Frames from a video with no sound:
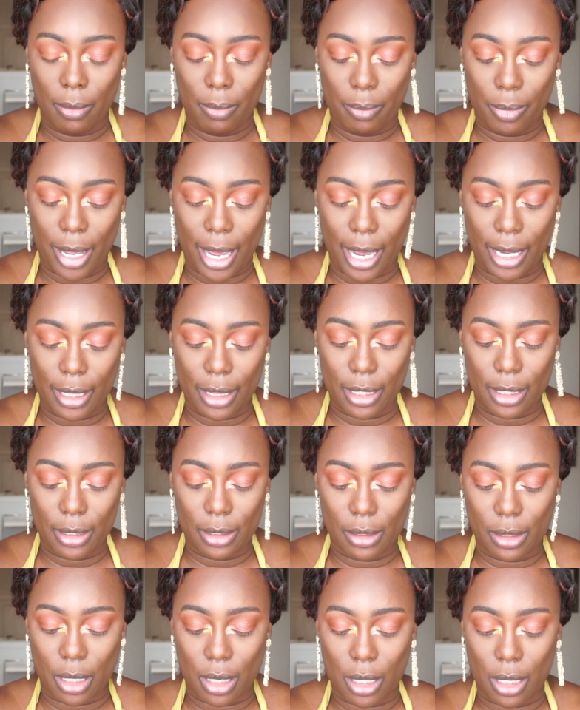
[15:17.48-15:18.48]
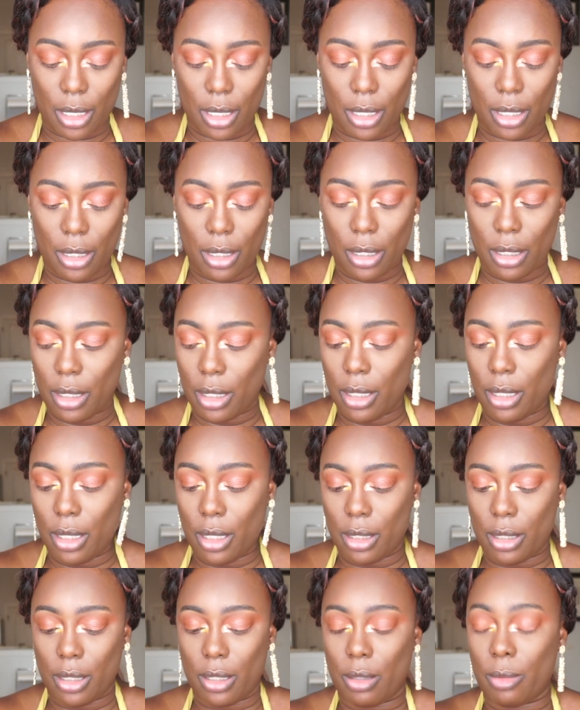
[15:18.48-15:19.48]
Pack this on
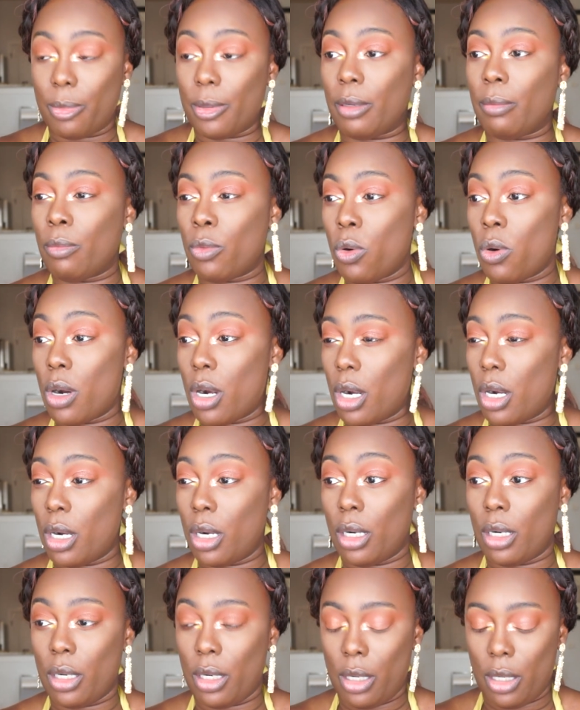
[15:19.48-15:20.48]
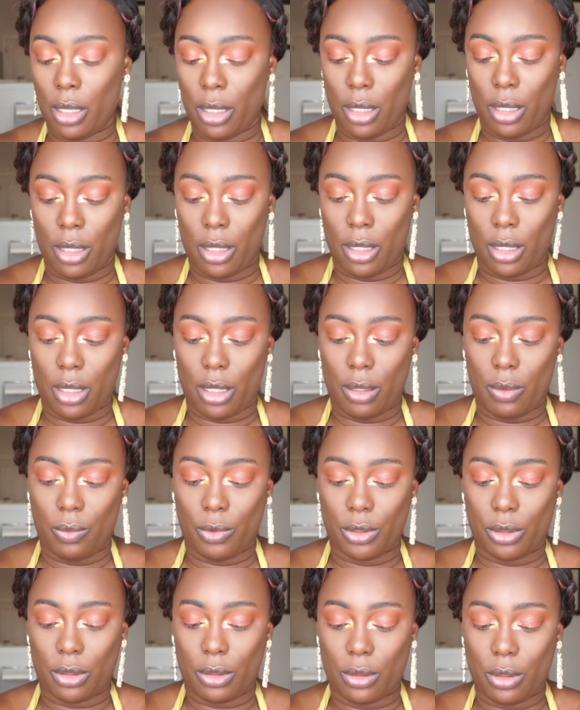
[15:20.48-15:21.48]
a little bit more, and
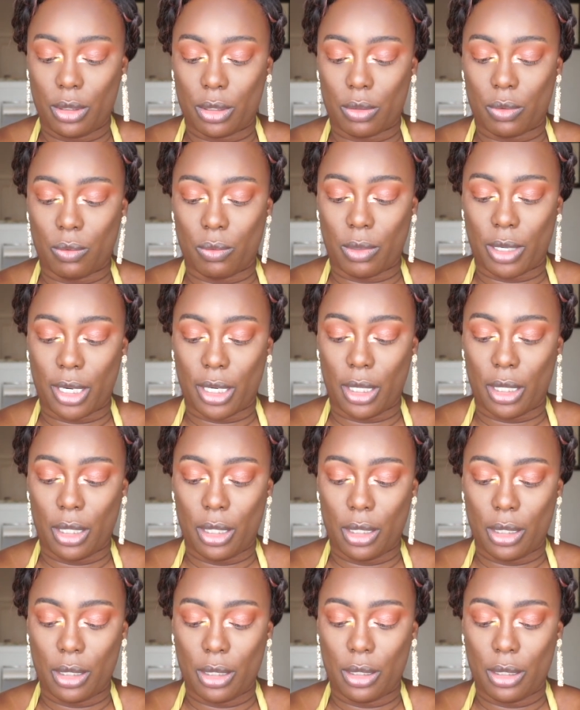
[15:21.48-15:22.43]
we're still going to let it